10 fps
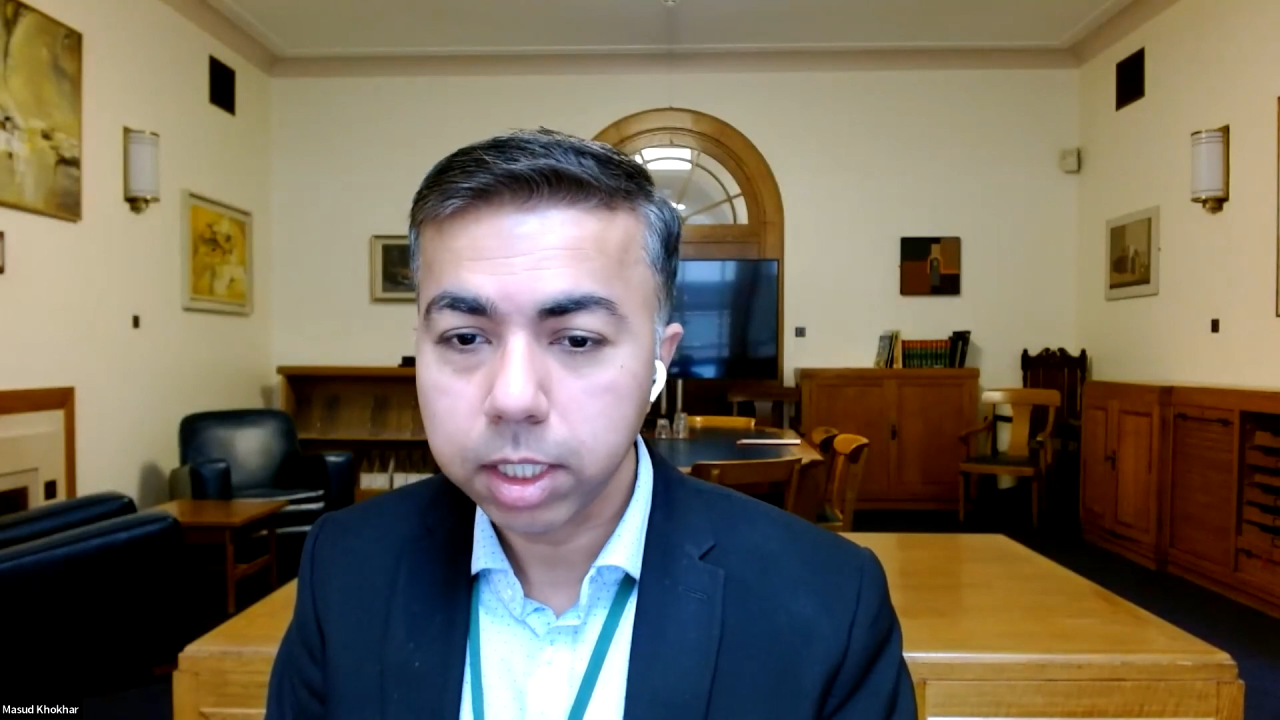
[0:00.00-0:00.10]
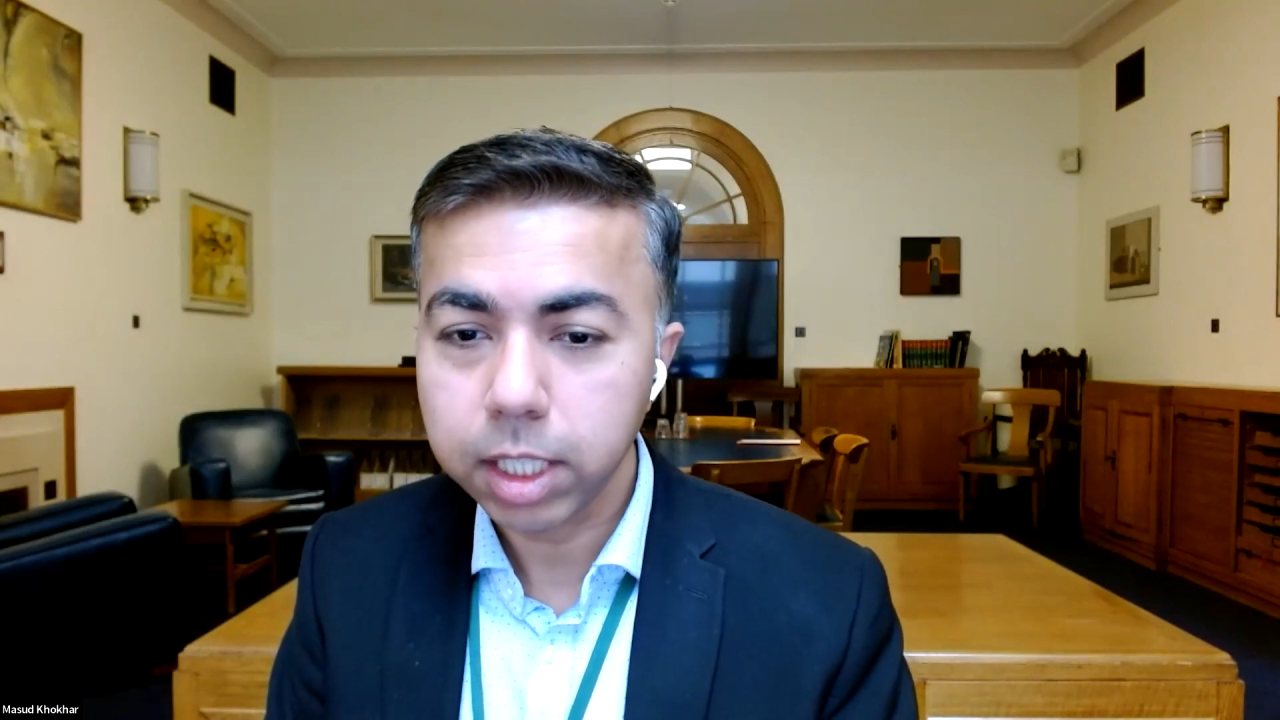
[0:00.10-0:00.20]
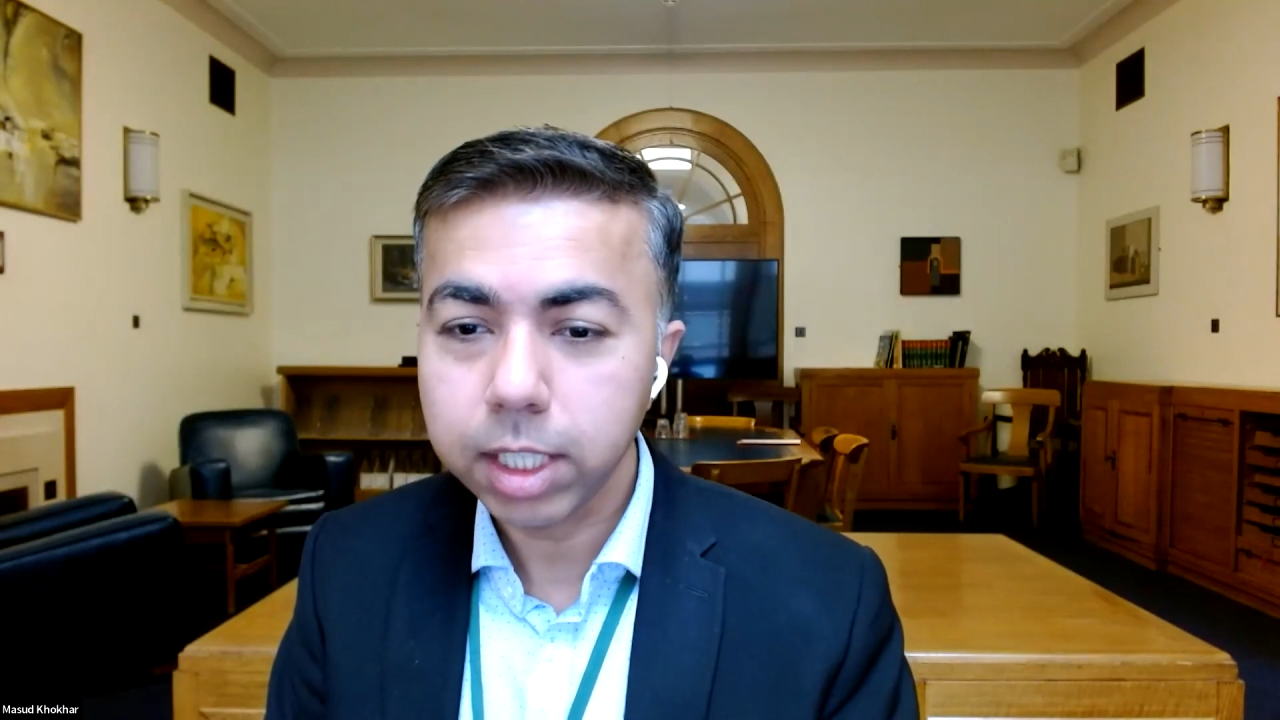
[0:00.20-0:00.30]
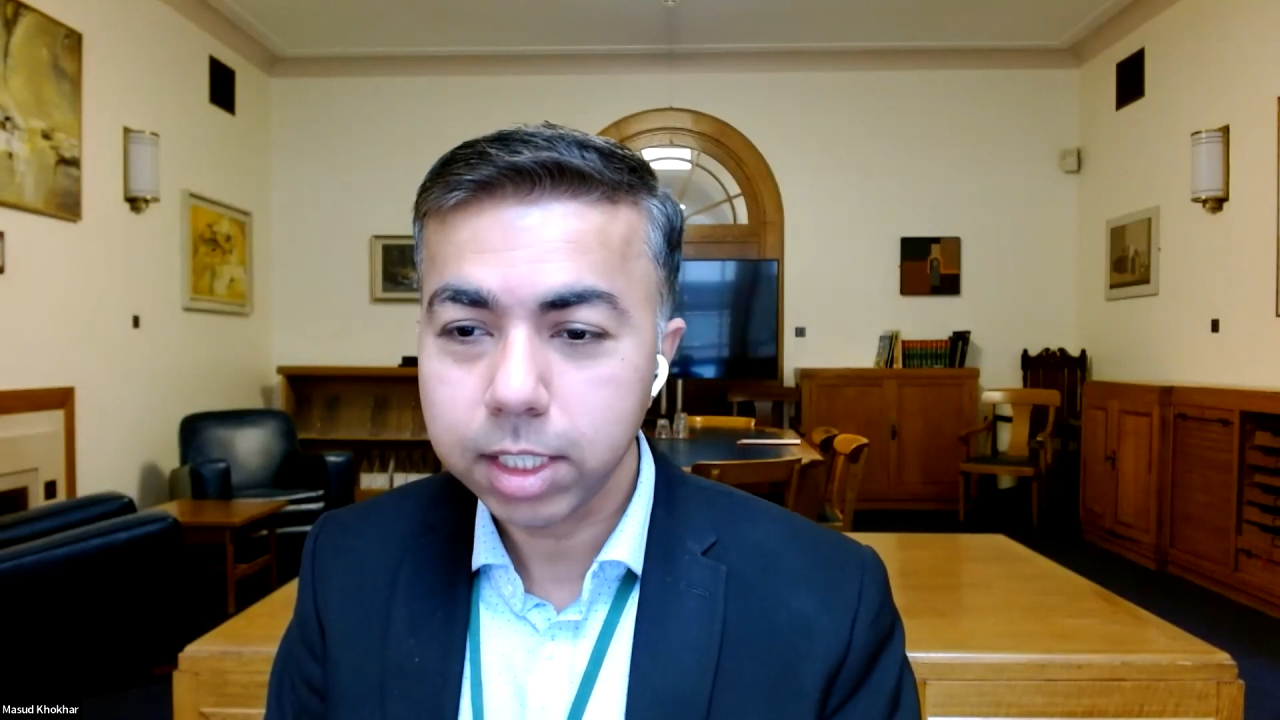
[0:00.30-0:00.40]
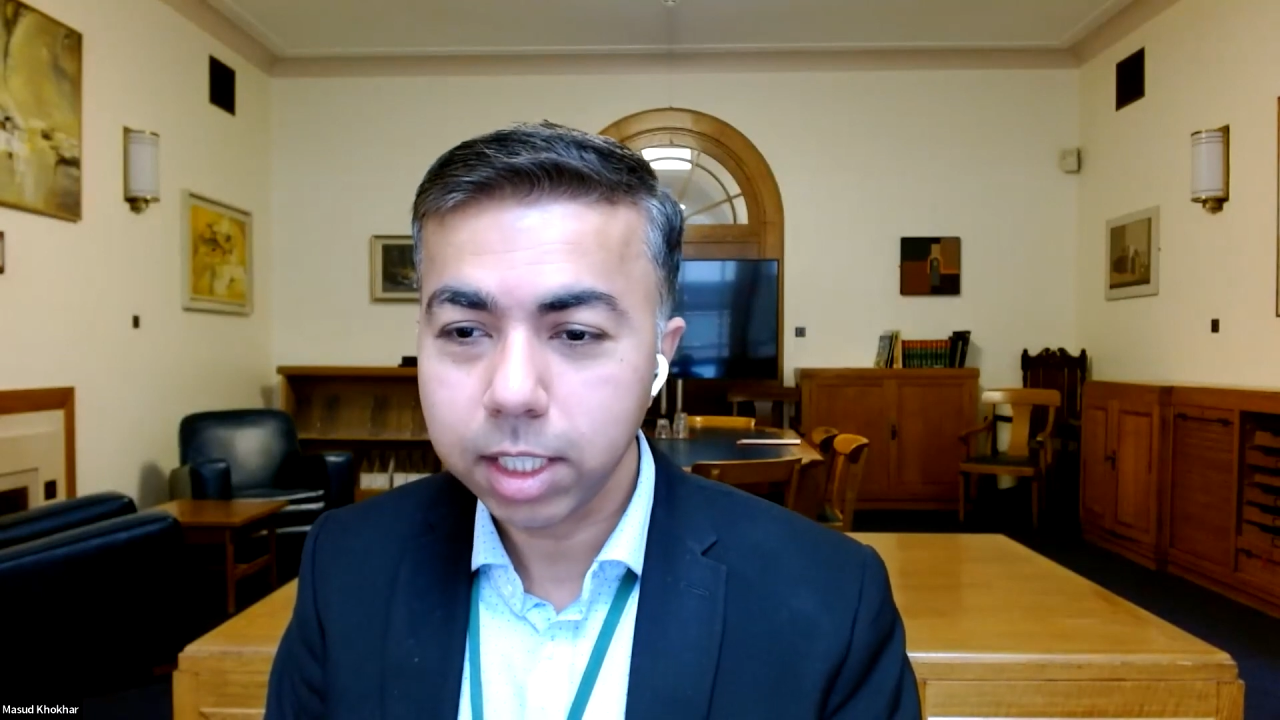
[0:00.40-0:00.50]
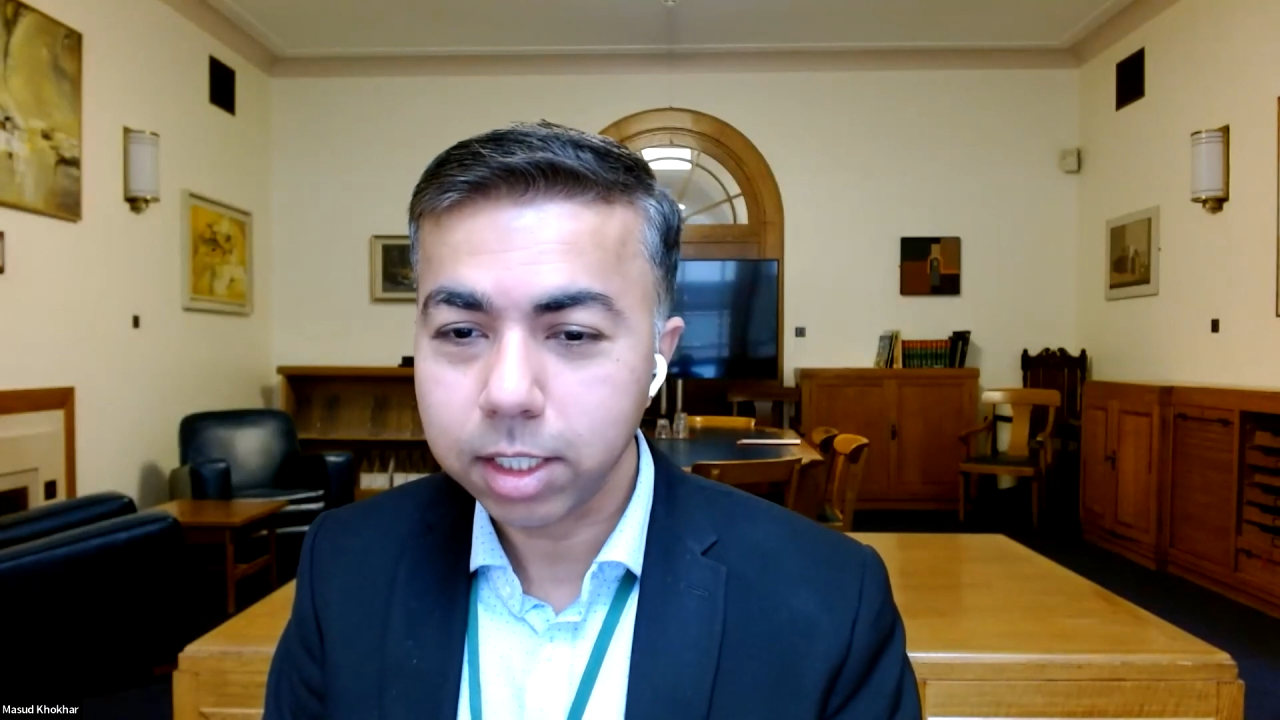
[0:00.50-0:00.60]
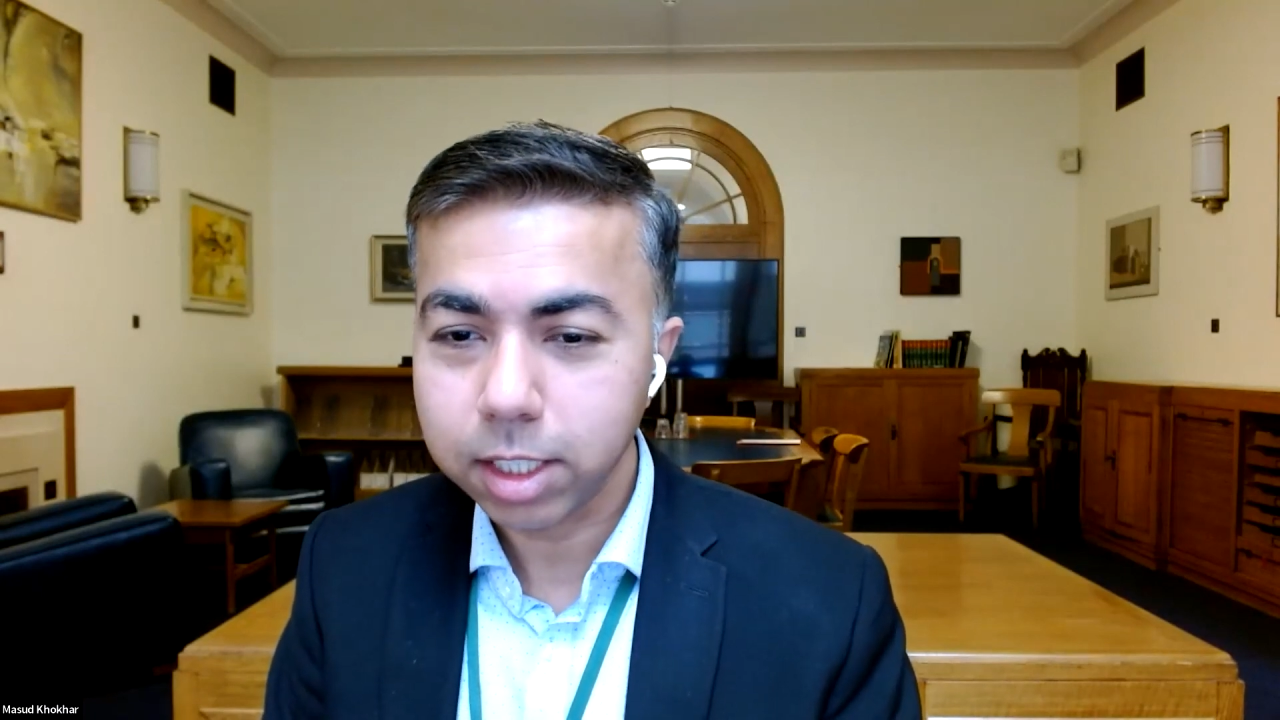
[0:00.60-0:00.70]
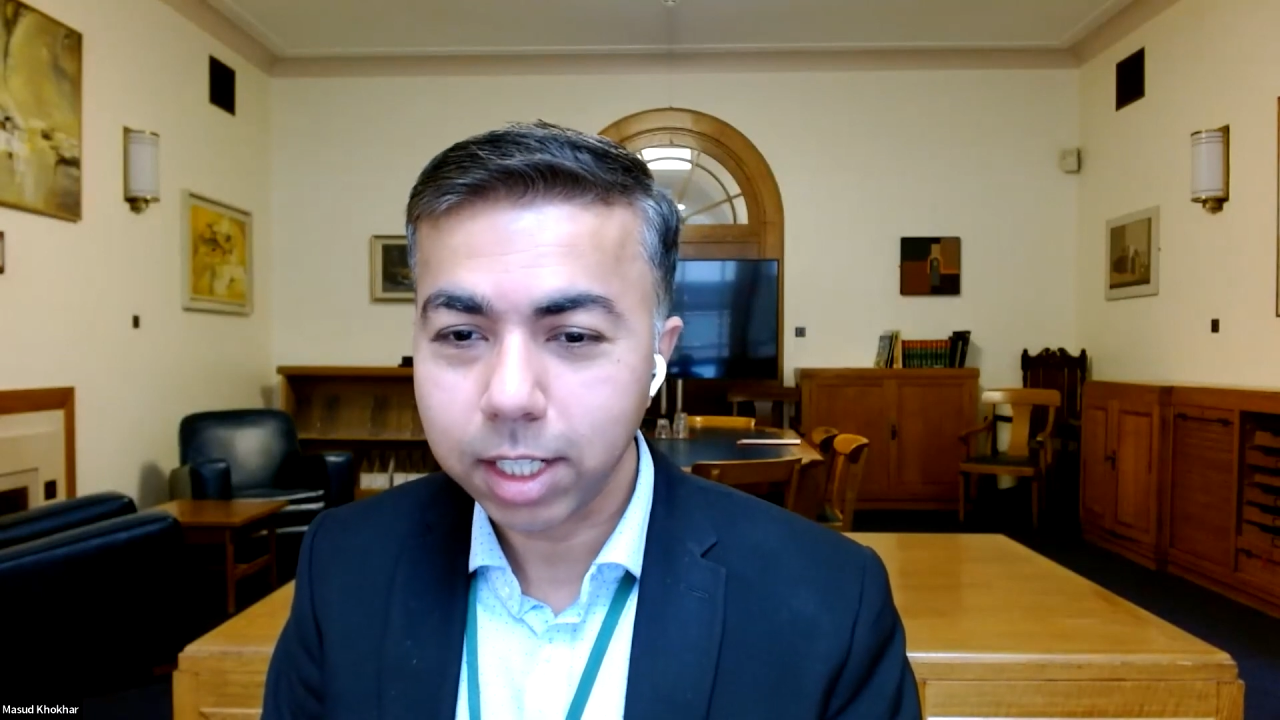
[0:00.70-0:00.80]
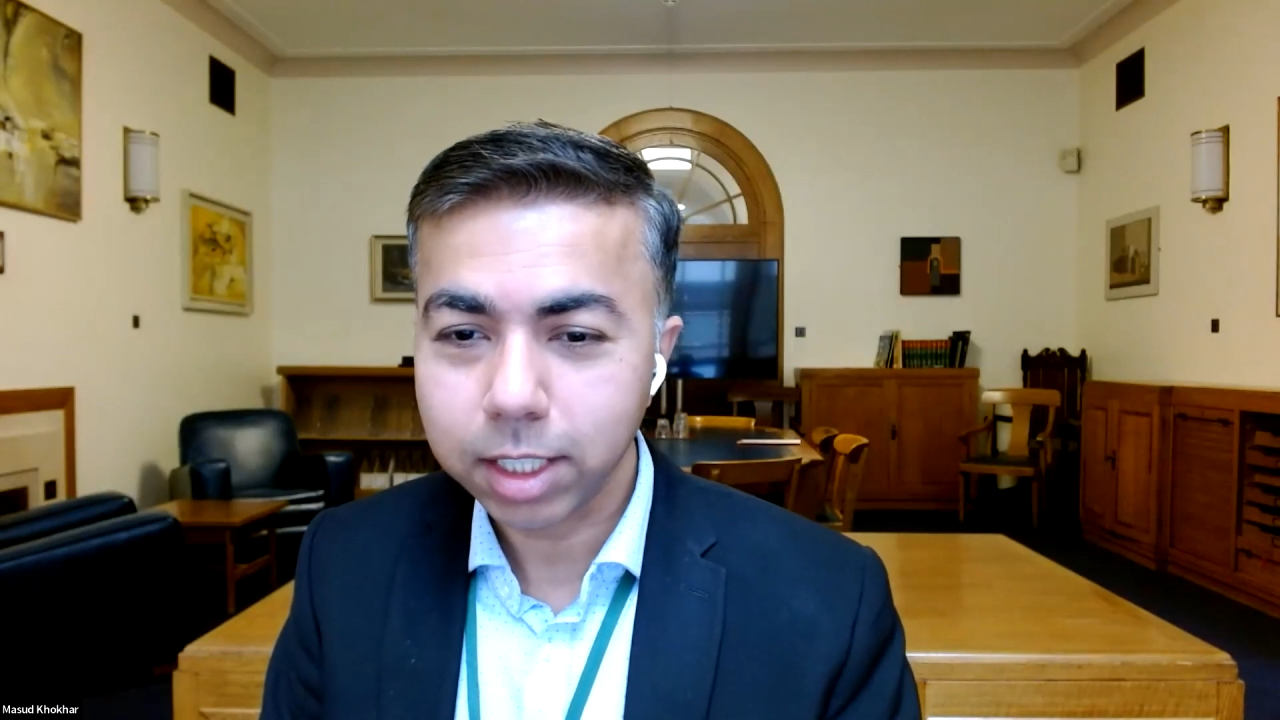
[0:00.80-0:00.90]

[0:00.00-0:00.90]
The easy answer